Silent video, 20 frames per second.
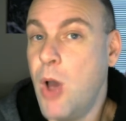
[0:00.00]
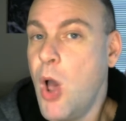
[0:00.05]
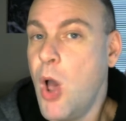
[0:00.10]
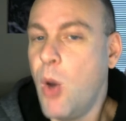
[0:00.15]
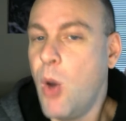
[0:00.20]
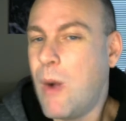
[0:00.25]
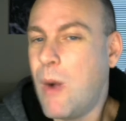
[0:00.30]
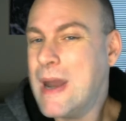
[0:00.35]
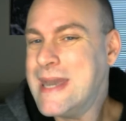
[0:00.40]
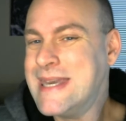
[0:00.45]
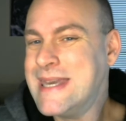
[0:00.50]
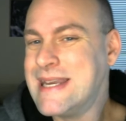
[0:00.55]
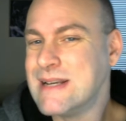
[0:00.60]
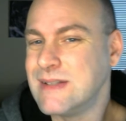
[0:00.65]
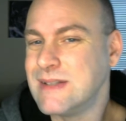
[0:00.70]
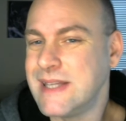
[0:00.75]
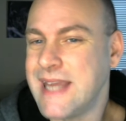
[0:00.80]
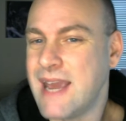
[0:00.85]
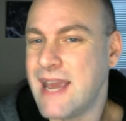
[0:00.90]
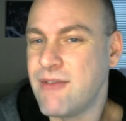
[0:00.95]
what
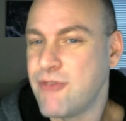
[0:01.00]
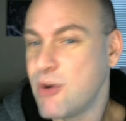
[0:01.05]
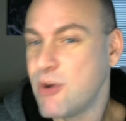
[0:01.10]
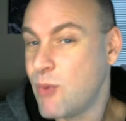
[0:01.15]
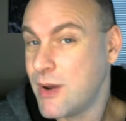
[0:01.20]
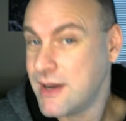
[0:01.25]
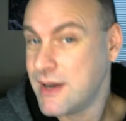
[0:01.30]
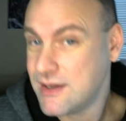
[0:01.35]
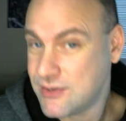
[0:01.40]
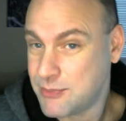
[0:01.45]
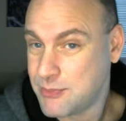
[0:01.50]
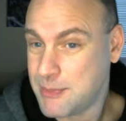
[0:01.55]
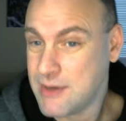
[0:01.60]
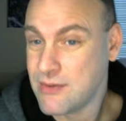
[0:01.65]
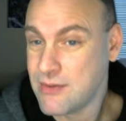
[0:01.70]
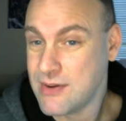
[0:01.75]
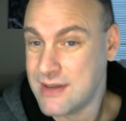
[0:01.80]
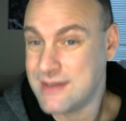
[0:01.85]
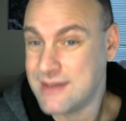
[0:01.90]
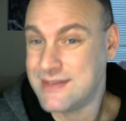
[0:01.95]
nearly everyone
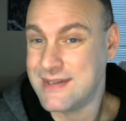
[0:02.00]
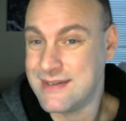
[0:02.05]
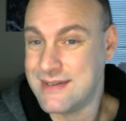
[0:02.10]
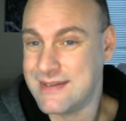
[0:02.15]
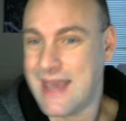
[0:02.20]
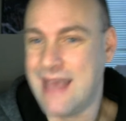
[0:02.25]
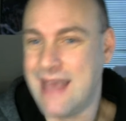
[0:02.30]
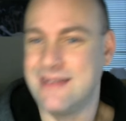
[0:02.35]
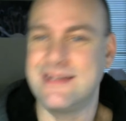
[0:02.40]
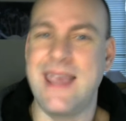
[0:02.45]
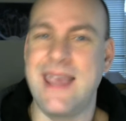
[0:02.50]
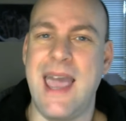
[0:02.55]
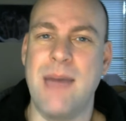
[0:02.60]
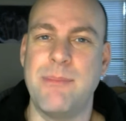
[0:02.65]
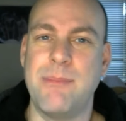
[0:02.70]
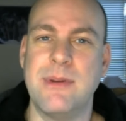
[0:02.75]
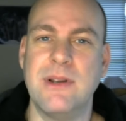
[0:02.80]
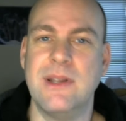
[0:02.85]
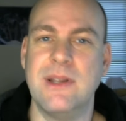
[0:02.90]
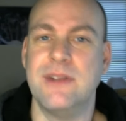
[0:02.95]
experiences as
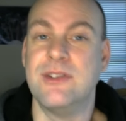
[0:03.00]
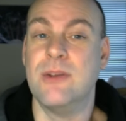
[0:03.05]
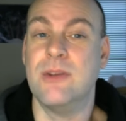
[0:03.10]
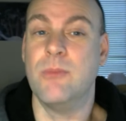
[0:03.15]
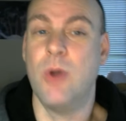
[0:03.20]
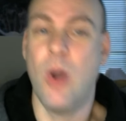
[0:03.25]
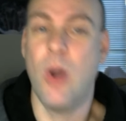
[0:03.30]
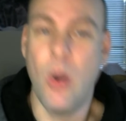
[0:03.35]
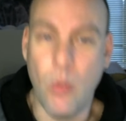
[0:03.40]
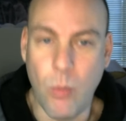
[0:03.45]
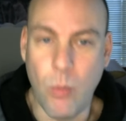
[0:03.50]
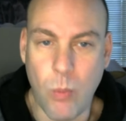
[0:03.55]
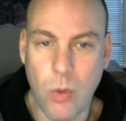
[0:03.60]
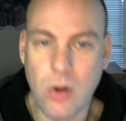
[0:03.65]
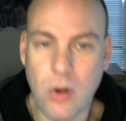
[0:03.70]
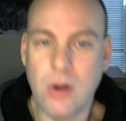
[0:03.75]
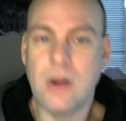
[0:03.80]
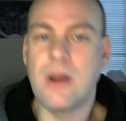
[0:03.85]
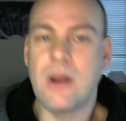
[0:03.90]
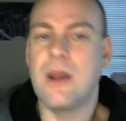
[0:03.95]
capitalism
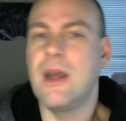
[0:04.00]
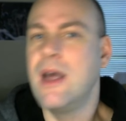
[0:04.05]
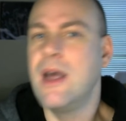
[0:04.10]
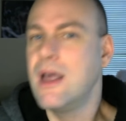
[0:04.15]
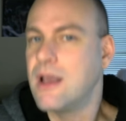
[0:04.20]
work,